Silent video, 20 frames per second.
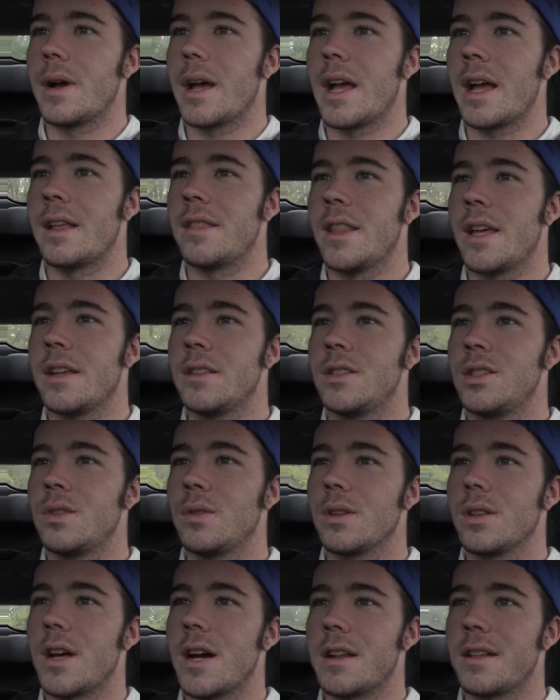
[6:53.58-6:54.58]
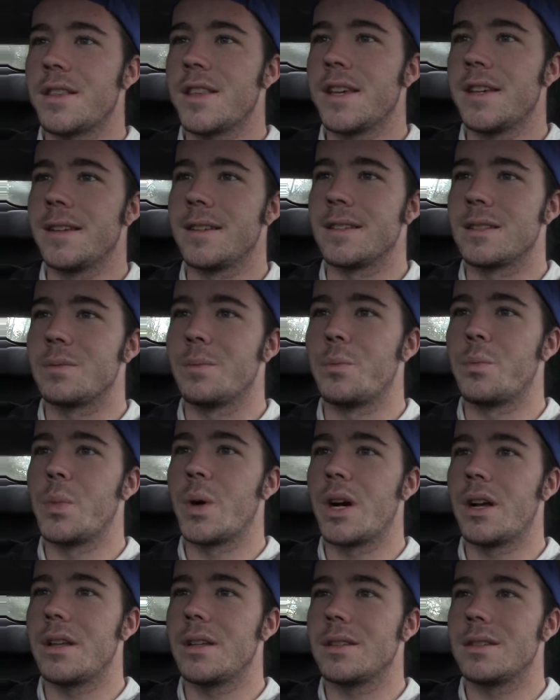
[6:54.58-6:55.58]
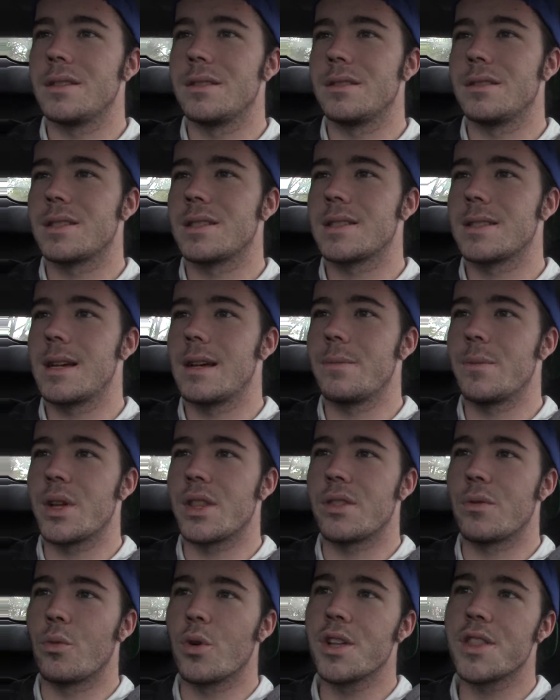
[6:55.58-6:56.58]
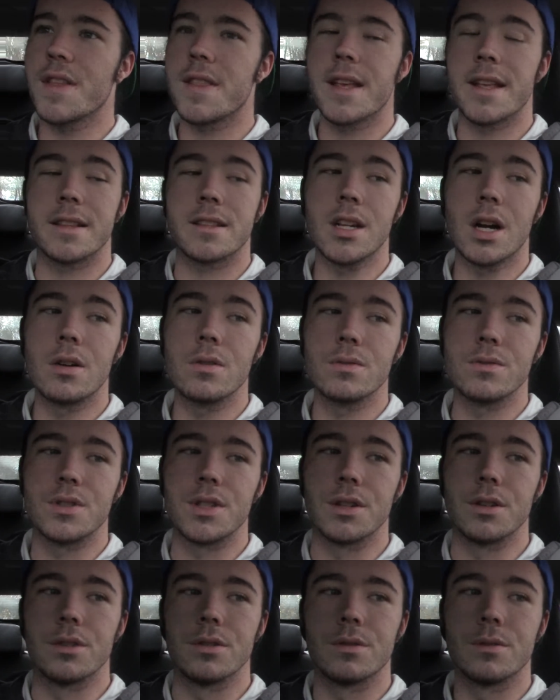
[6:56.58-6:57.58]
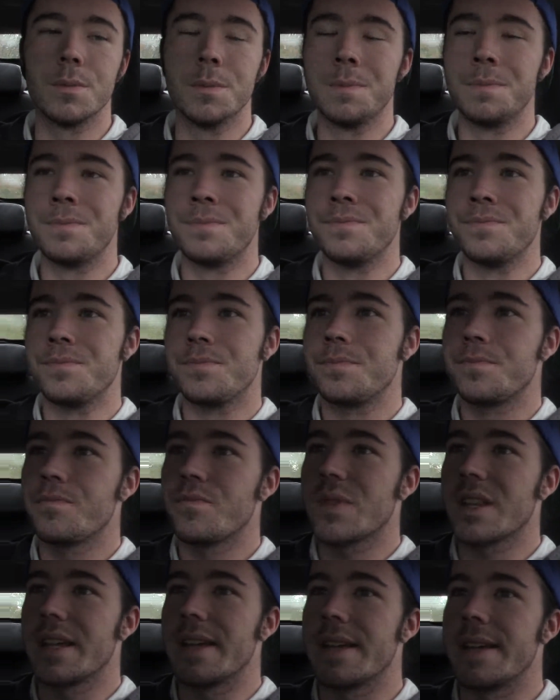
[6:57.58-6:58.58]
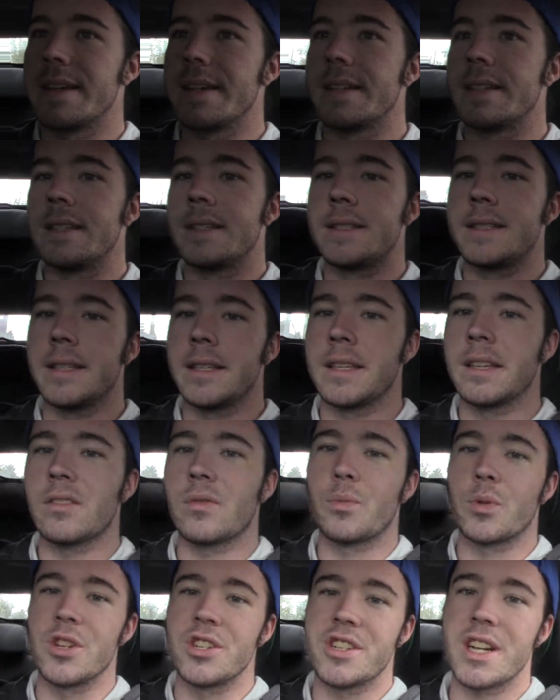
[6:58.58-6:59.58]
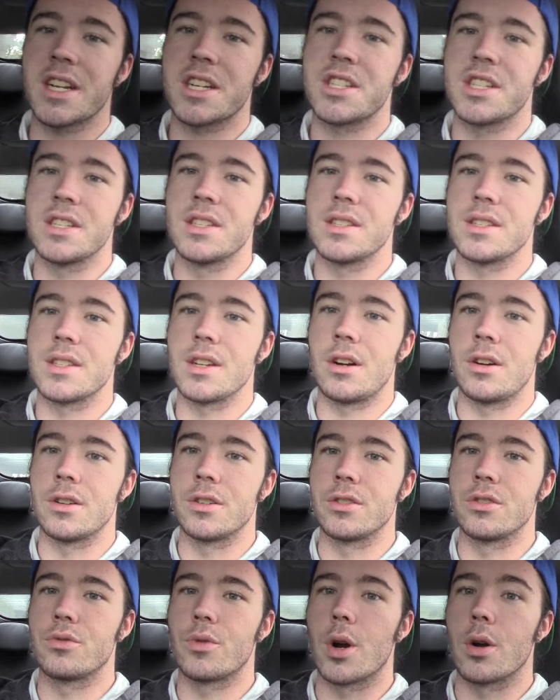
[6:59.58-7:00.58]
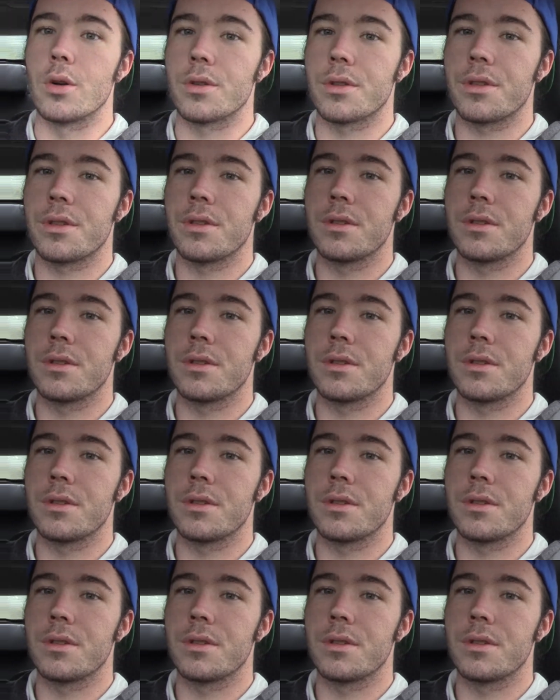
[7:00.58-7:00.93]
and they do a lot of things, but one thing they don't do is give projections on growth.